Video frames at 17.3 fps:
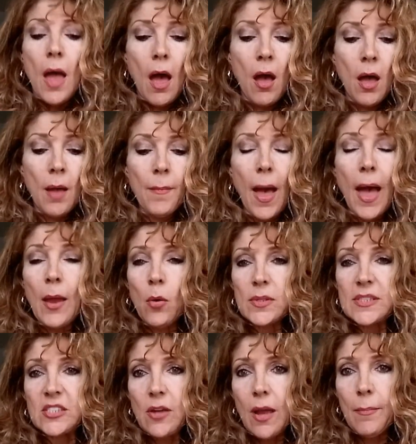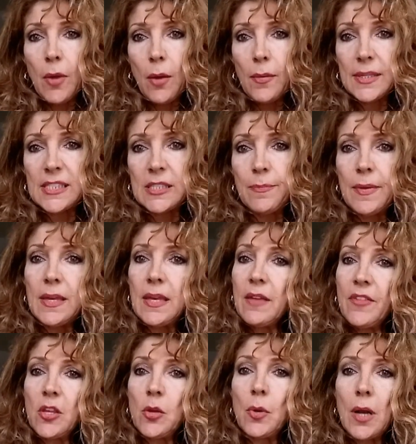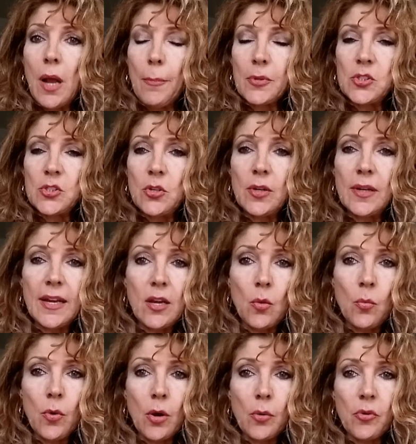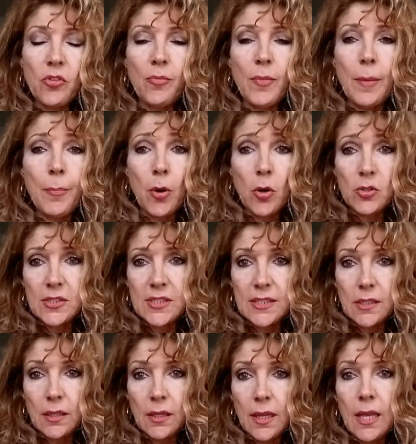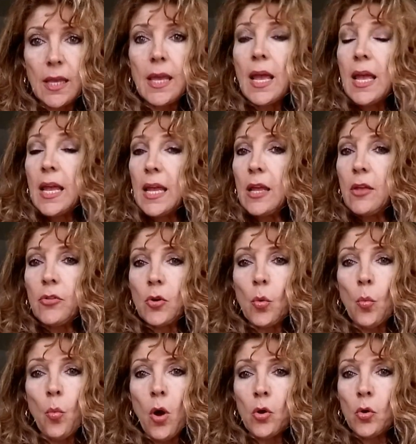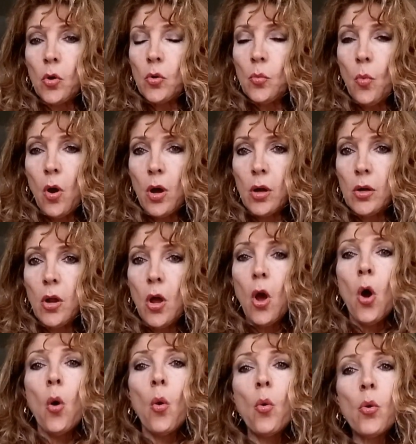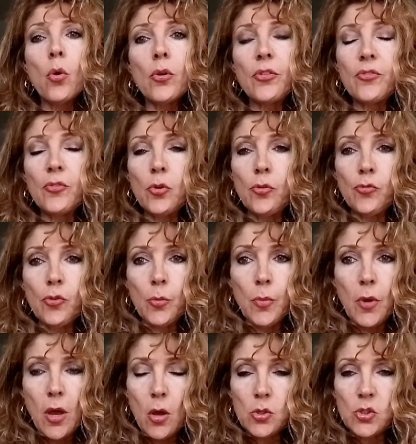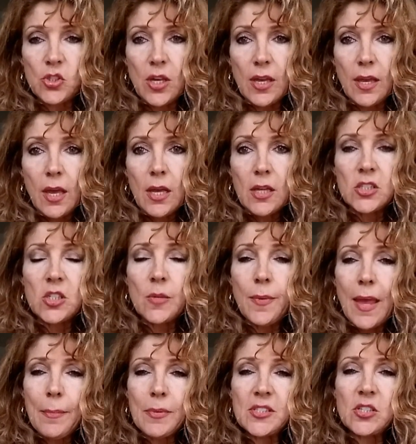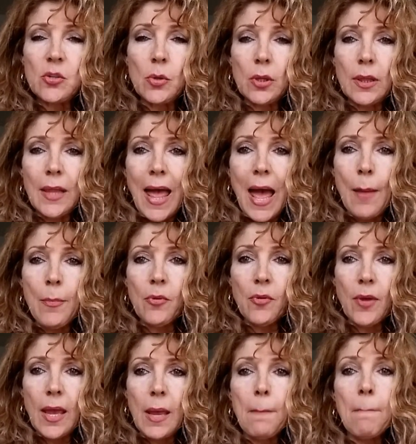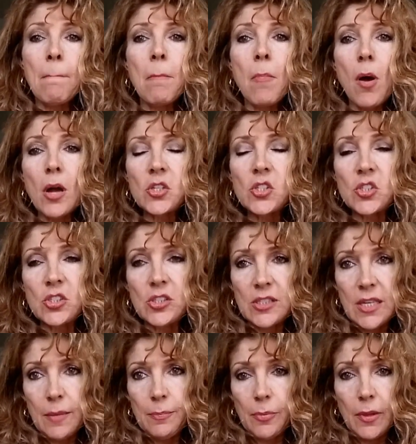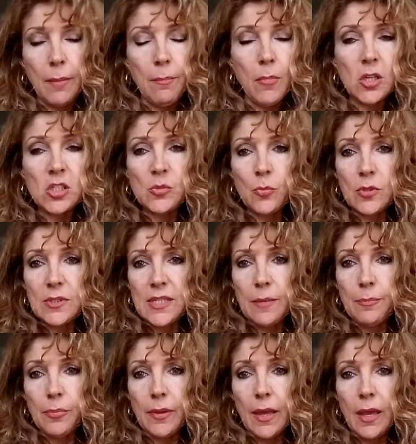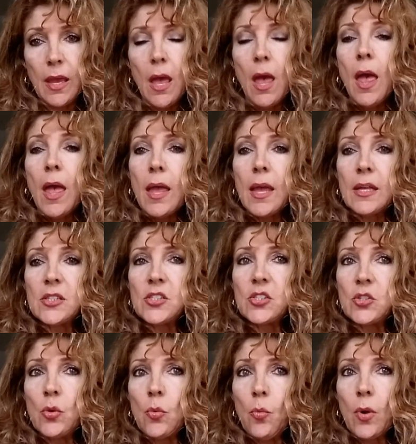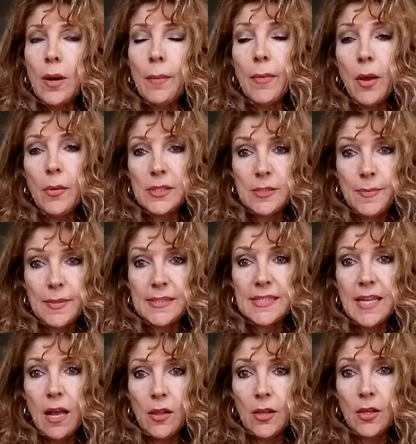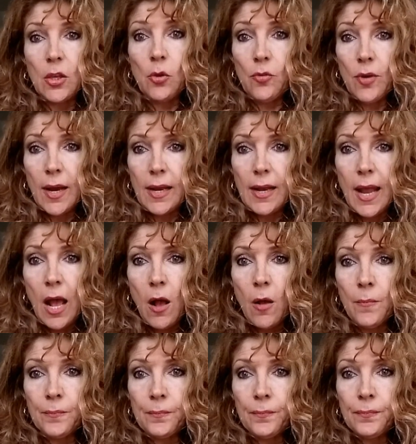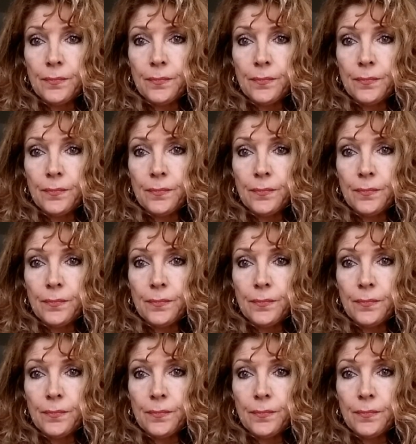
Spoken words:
I also am going to be giving you an opportunity to work with me personally, either one-on-one or through group coaching, to be able to elaborate much more deeply into what I'm going to be telling you right now.